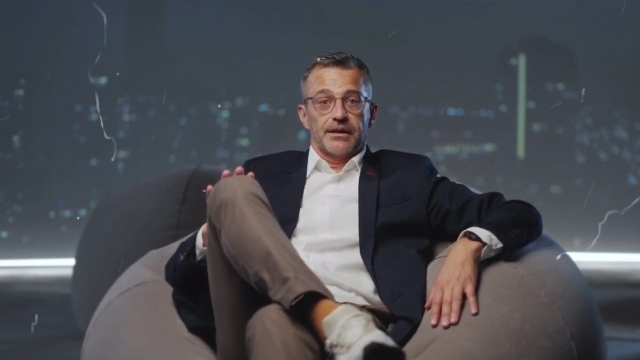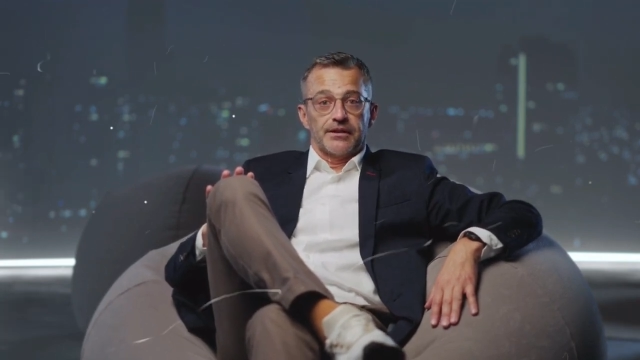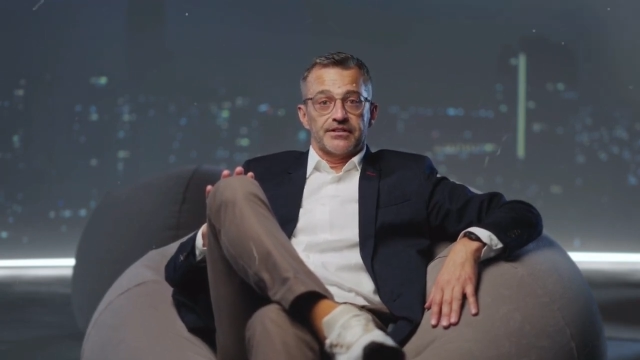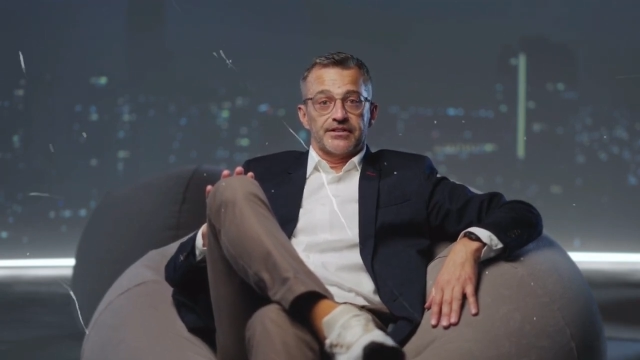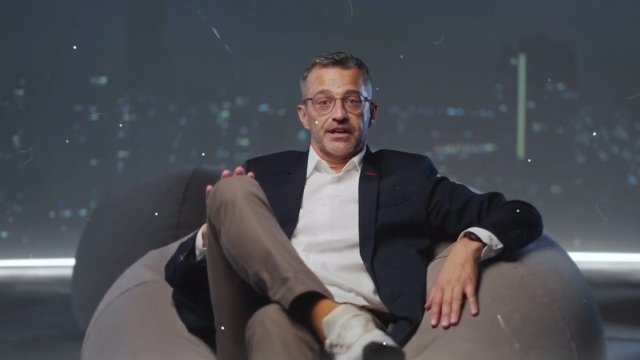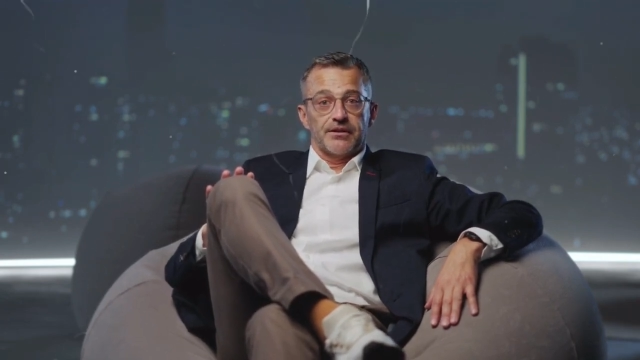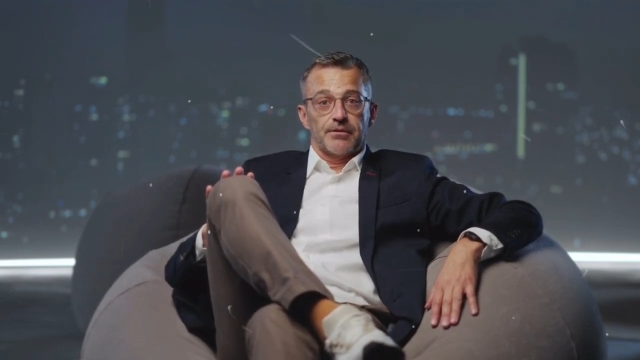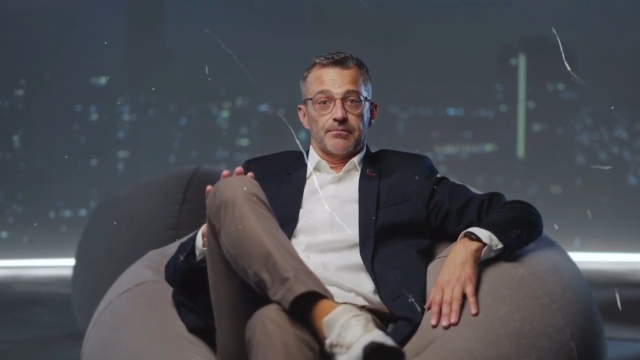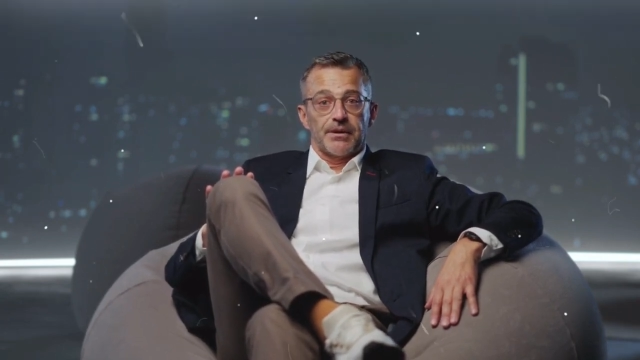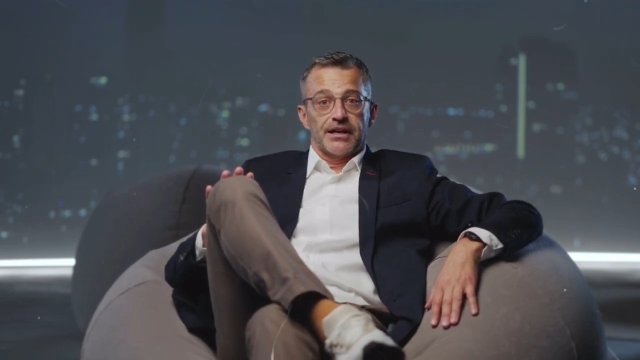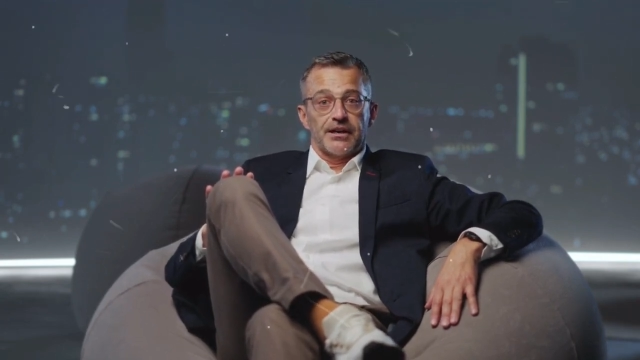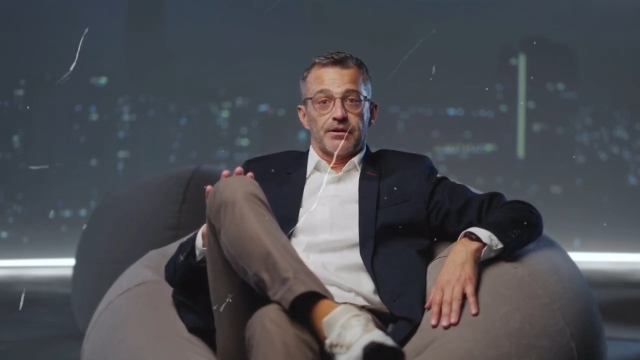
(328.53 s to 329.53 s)
A Sigma
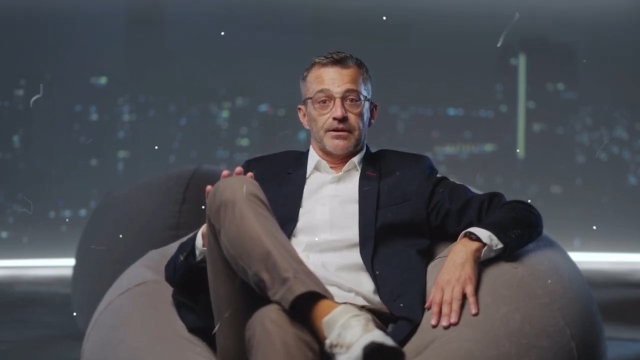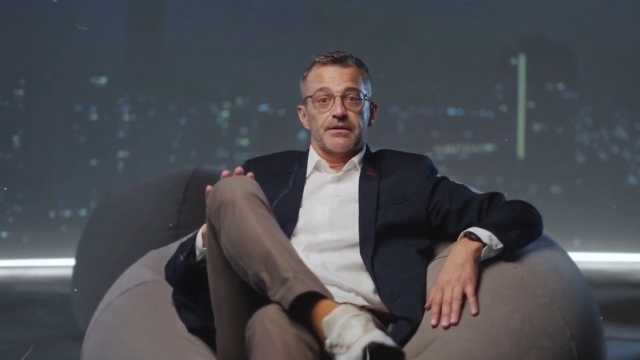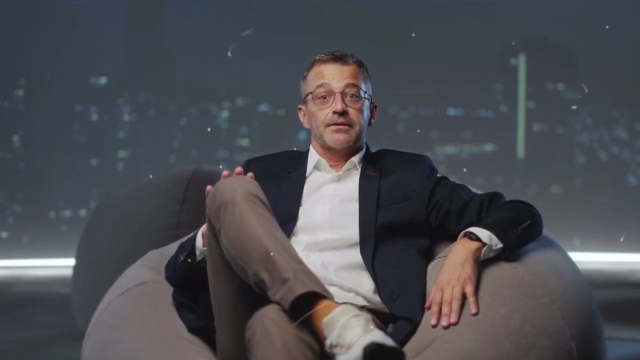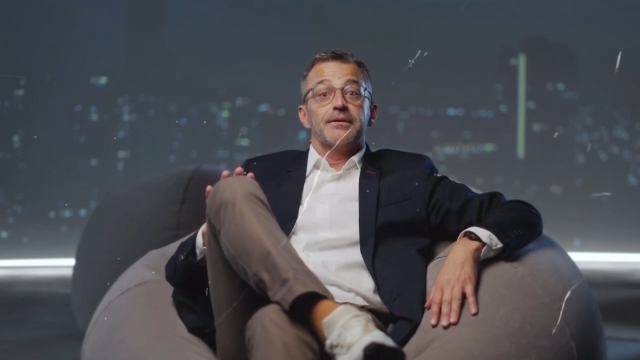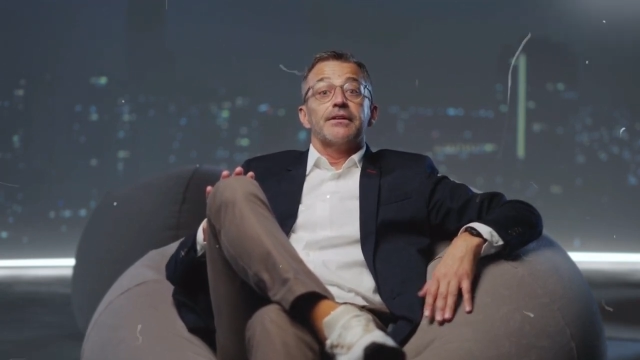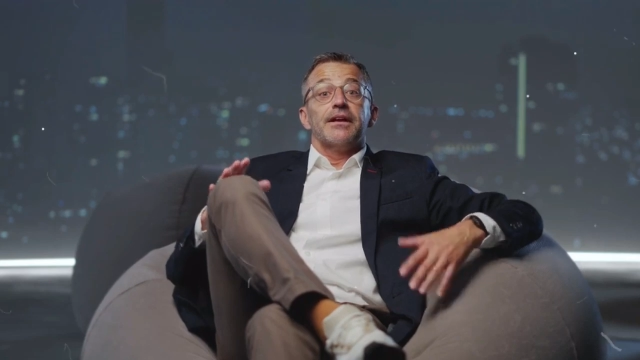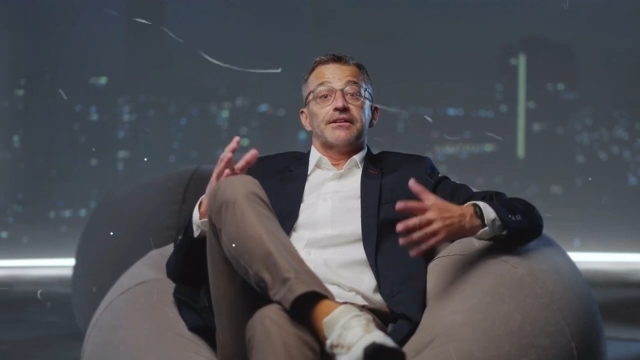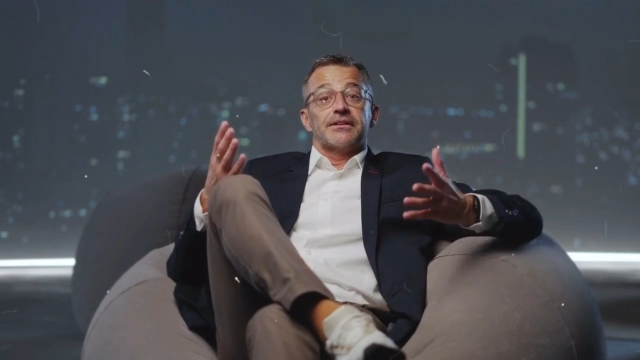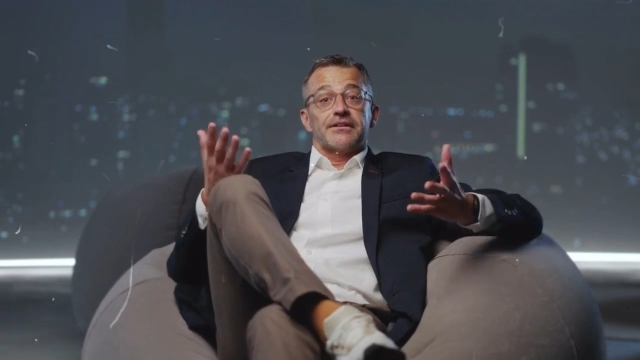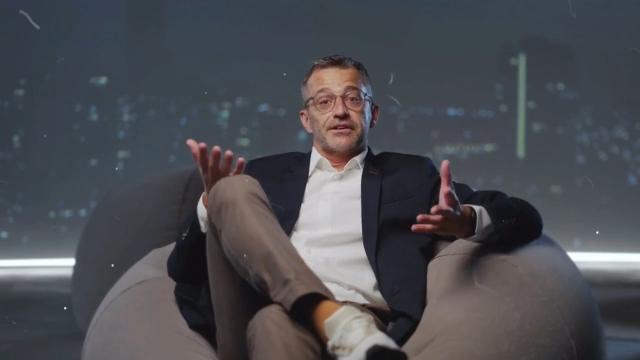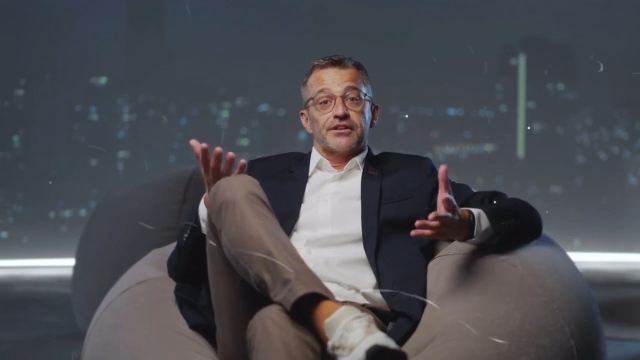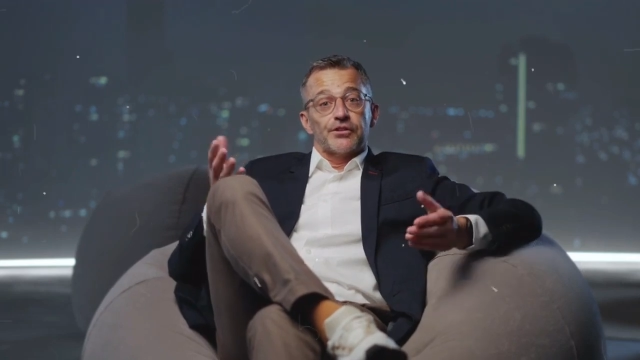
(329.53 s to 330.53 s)
male doesn't
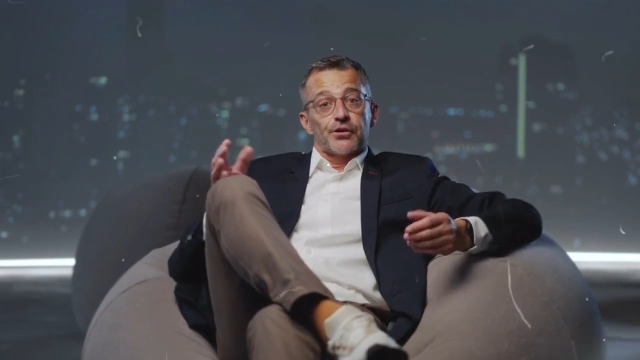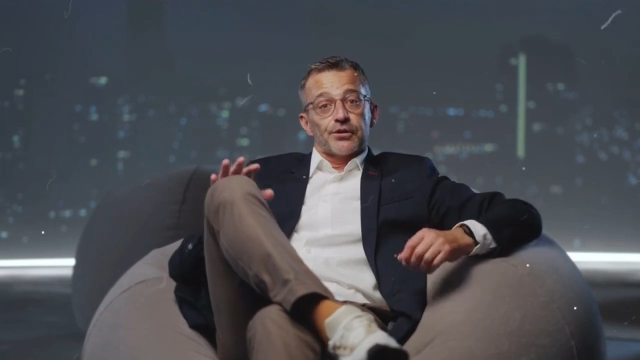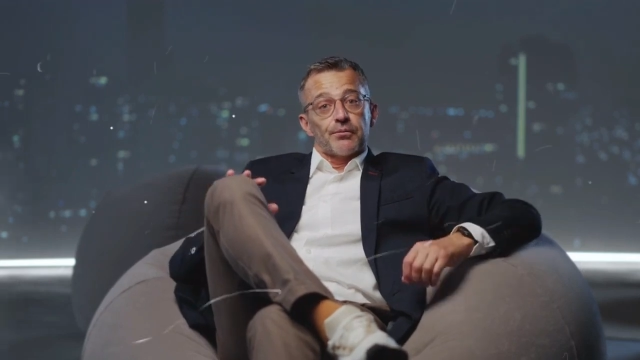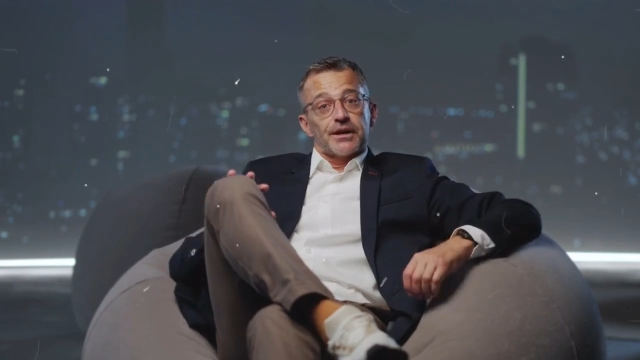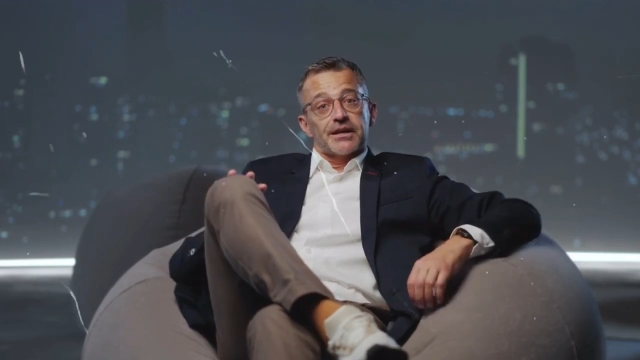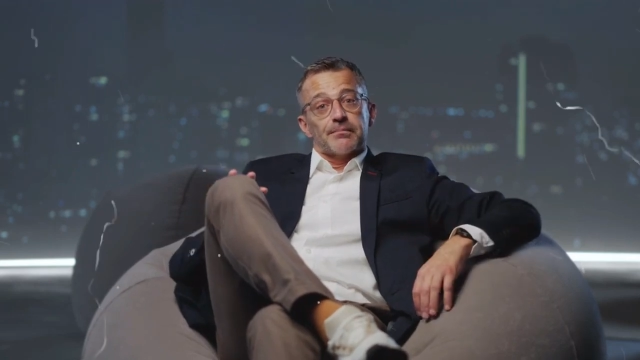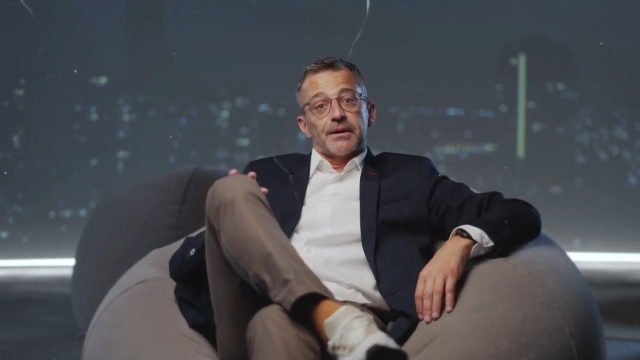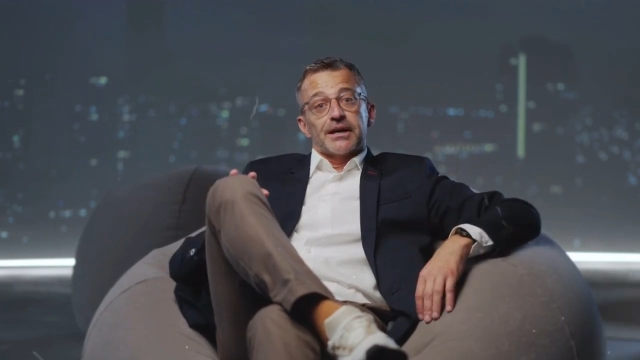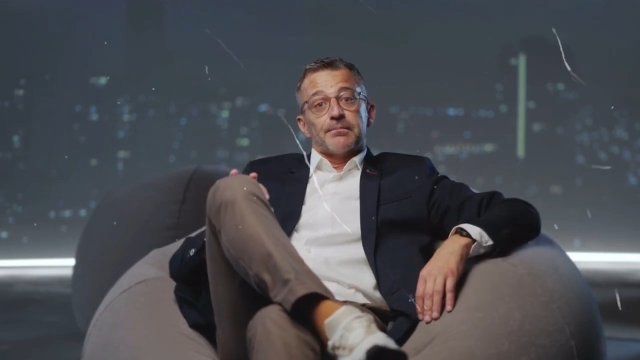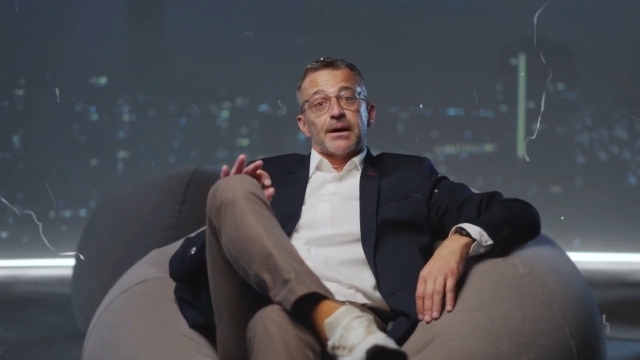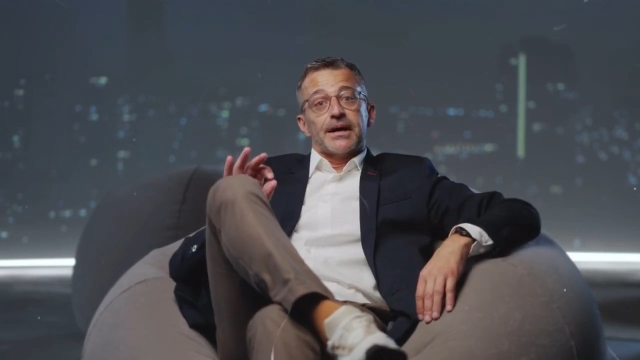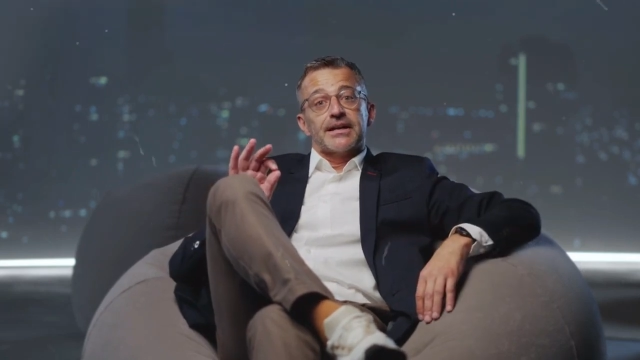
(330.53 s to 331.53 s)
destroy weak
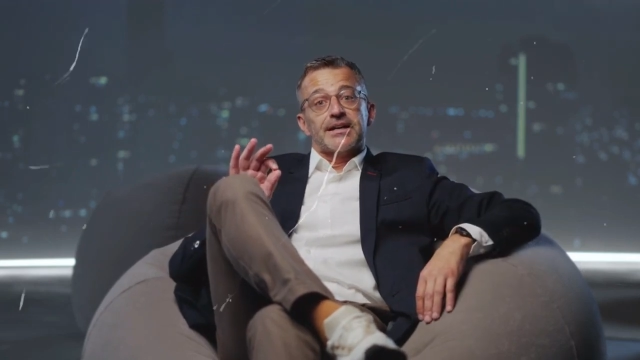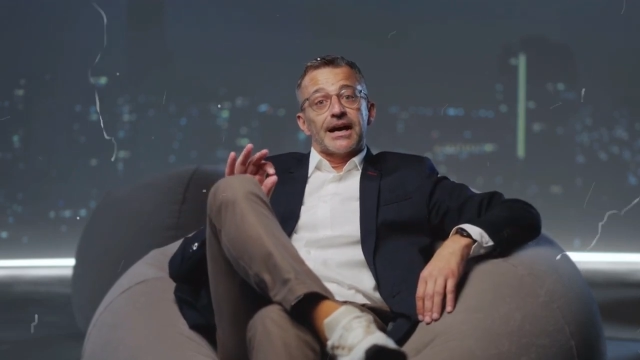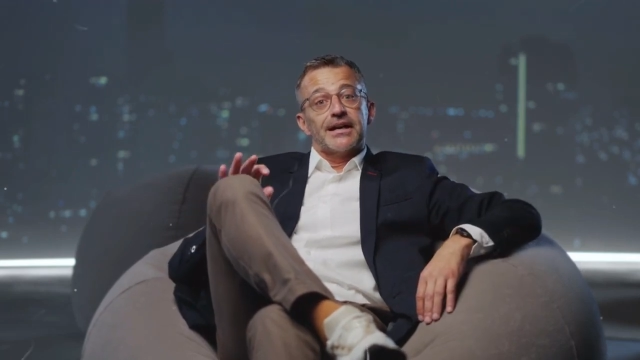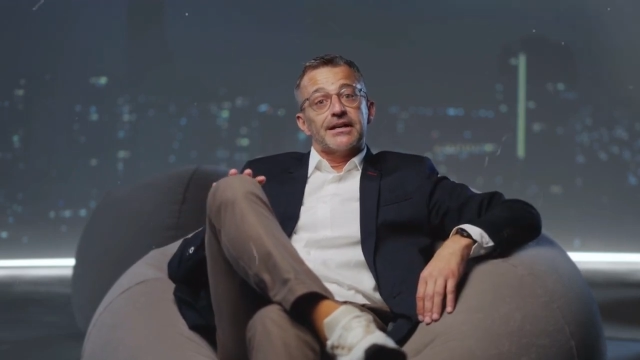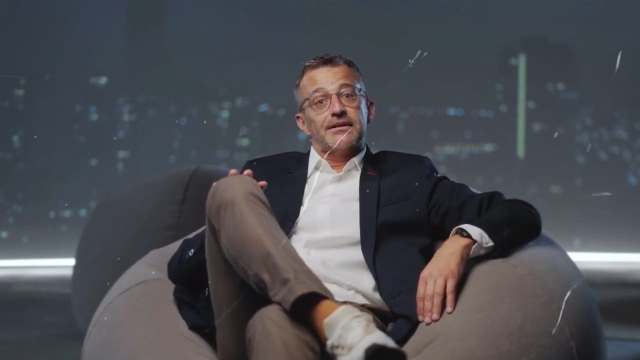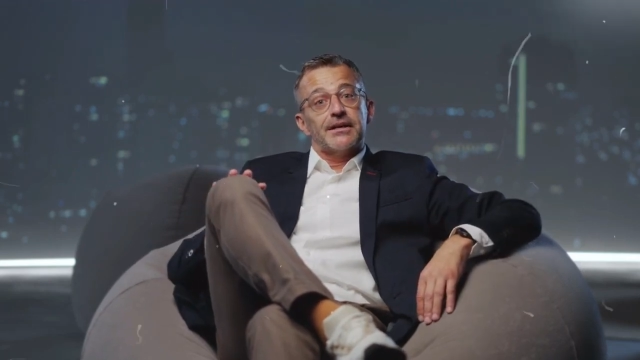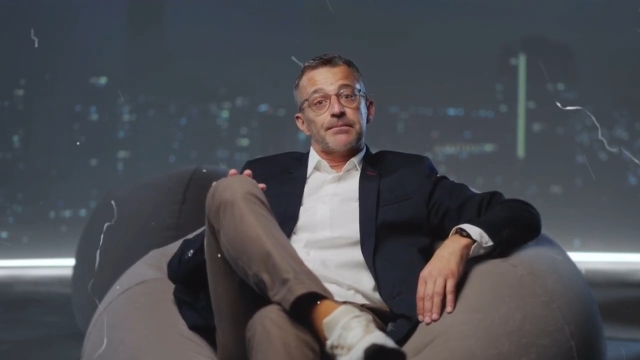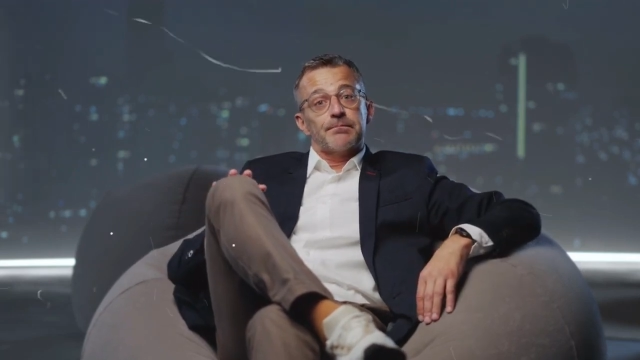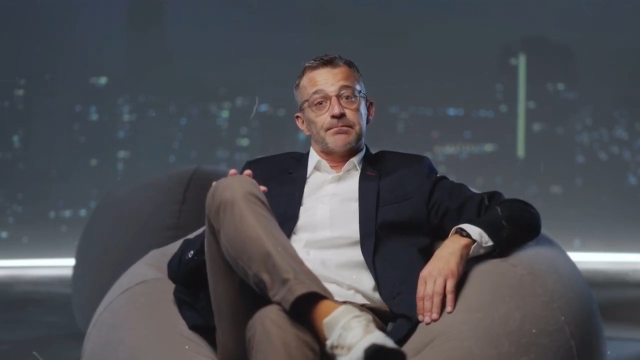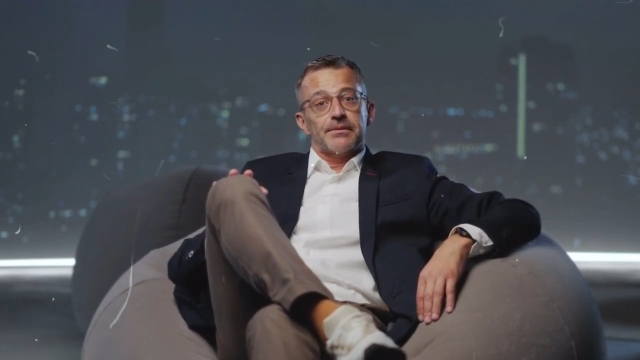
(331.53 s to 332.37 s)
men by attacking them.